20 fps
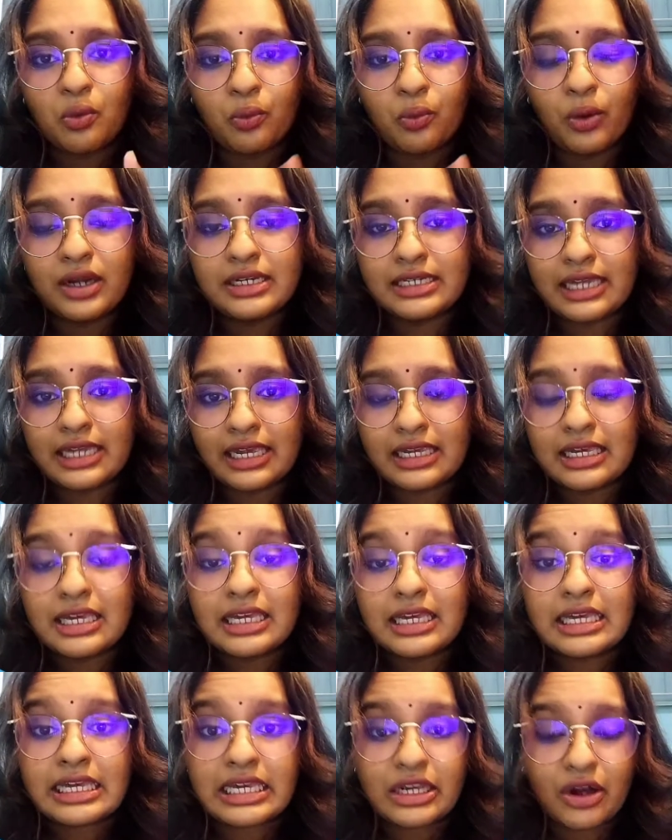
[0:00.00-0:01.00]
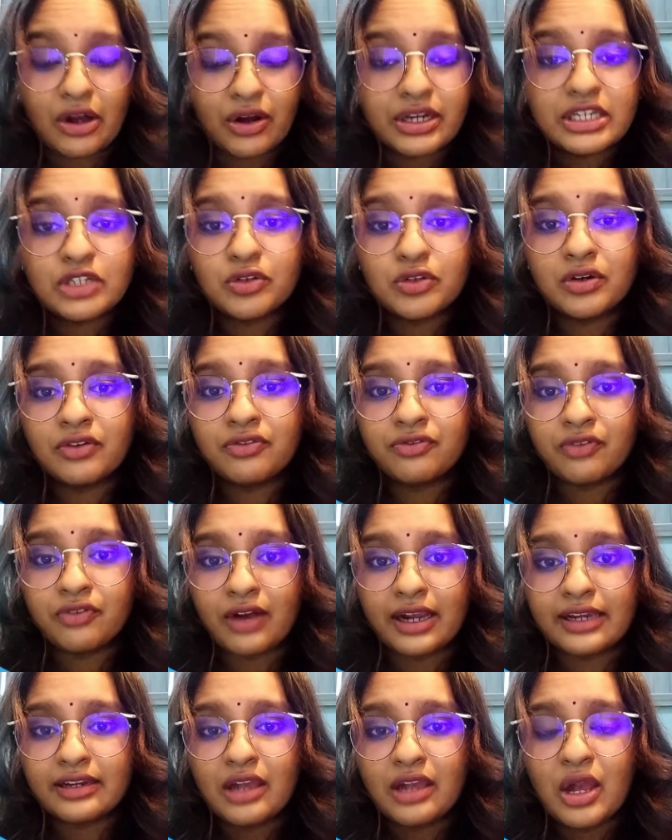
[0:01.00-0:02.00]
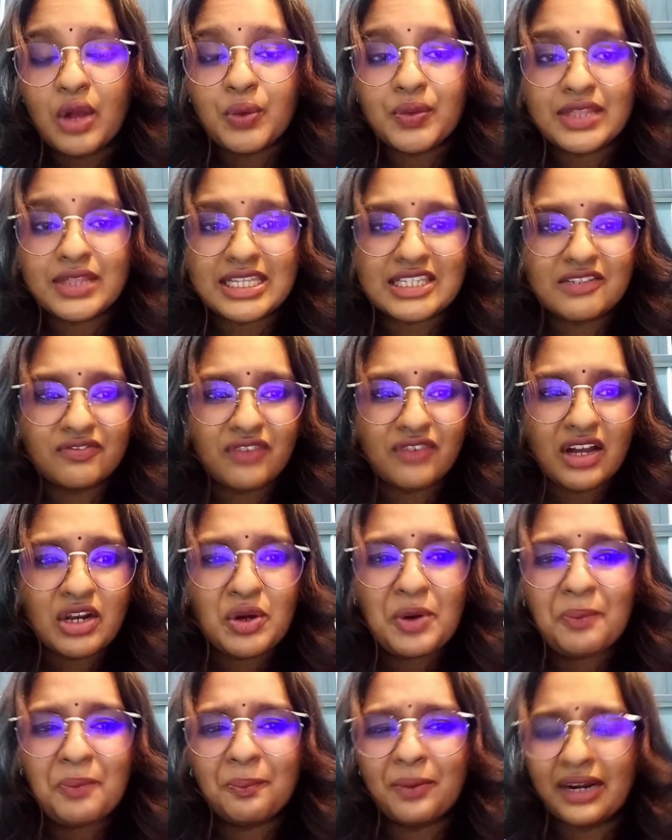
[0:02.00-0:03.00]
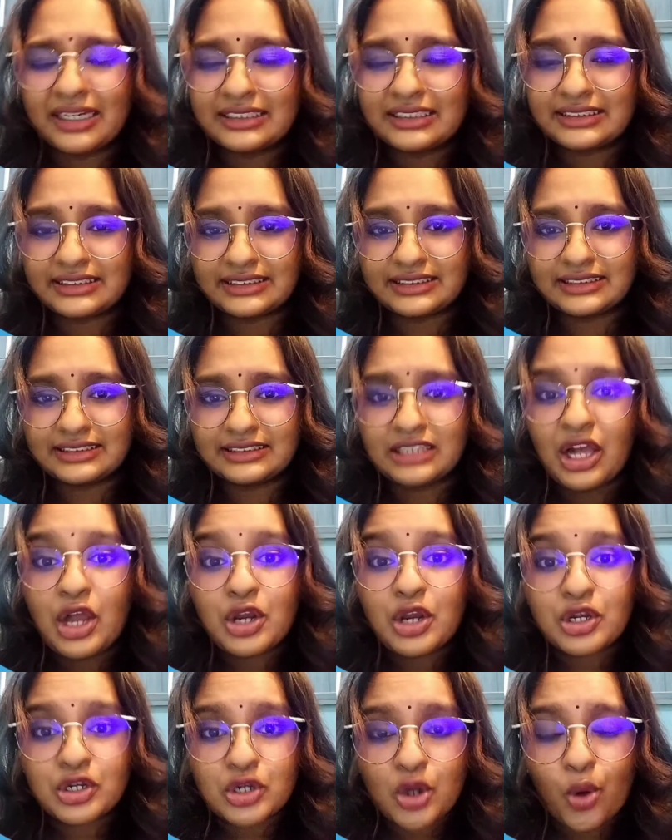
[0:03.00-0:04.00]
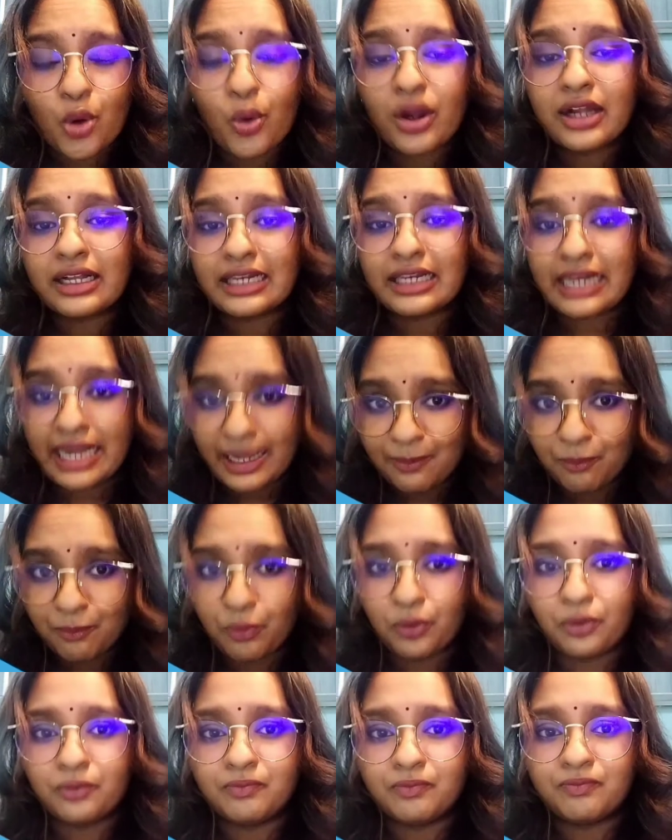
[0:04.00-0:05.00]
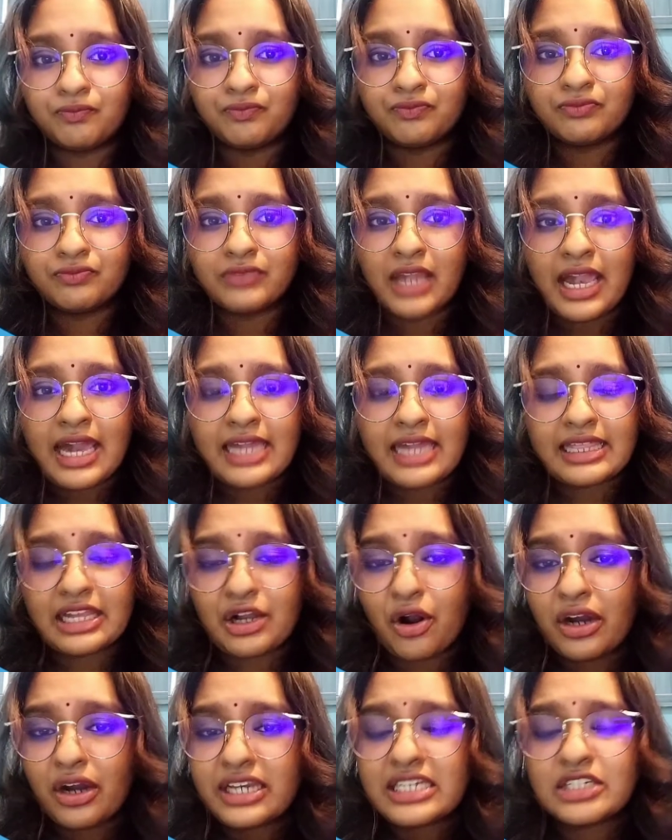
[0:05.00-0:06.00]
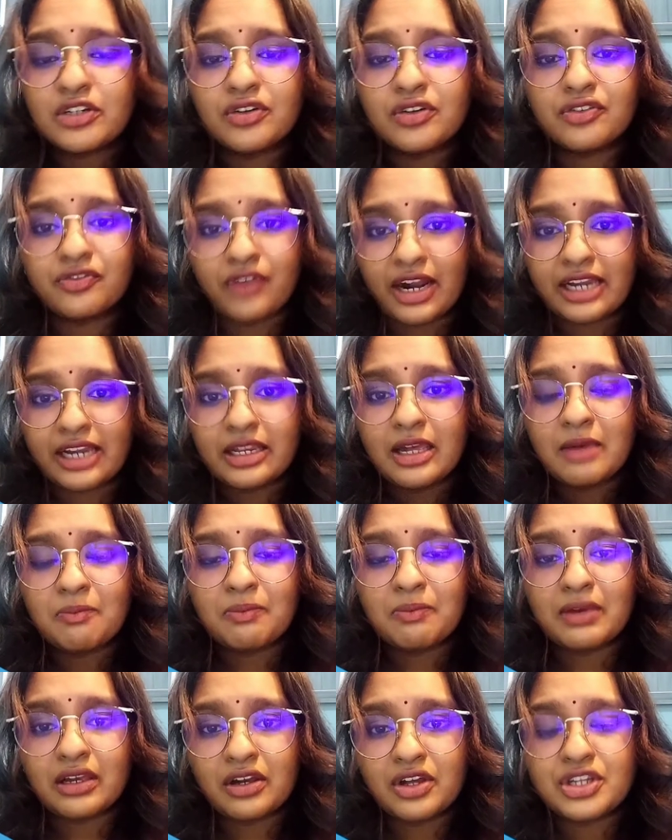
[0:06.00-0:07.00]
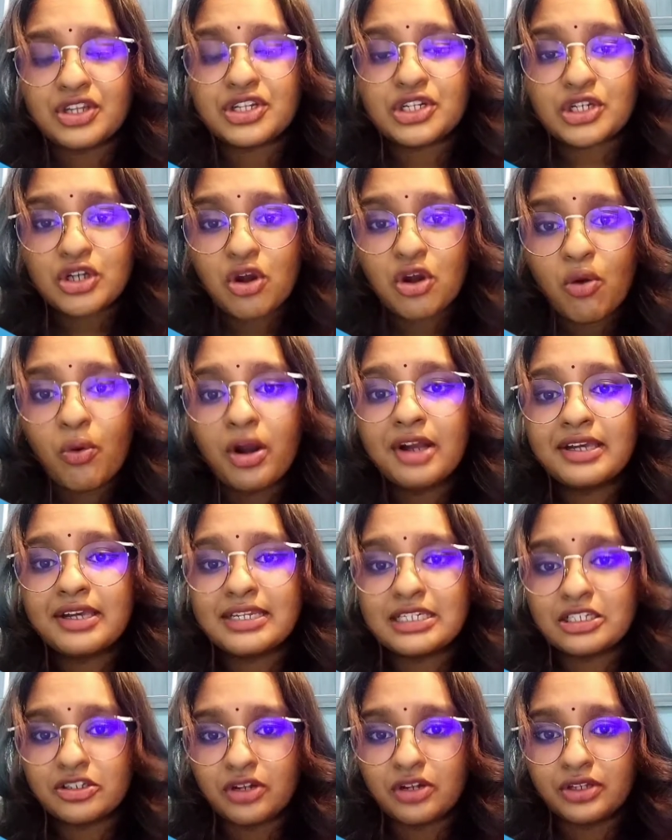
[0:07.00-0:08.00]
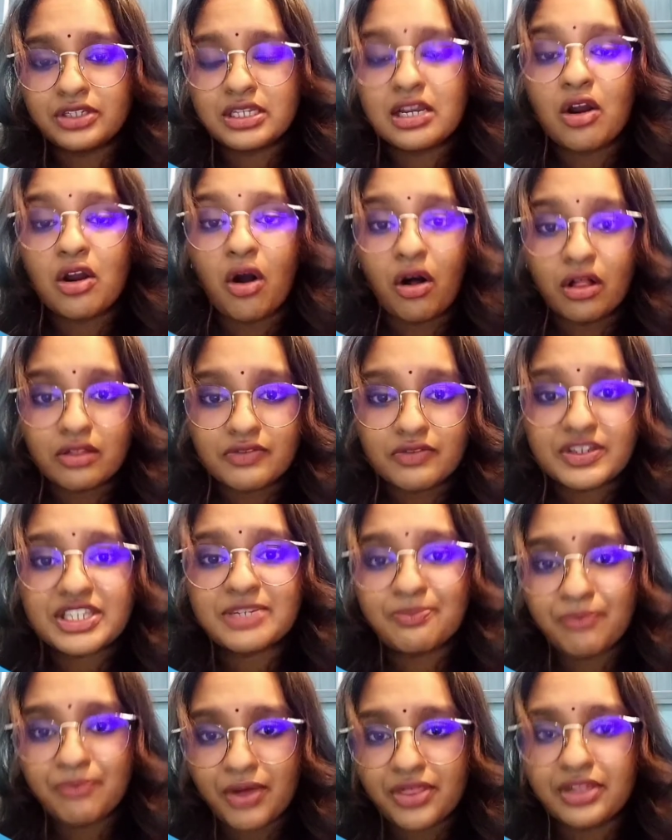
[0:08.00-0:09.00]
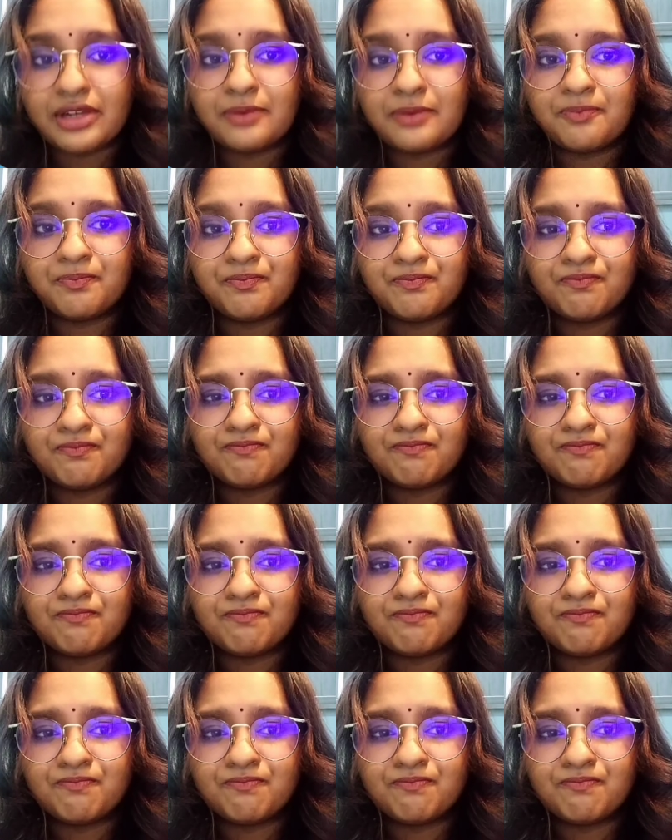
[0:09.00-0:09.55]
One day, he got into a fight with his fellow apprentice, Noah Claypole. They got into a fight because Noah insulted Oliver's mother.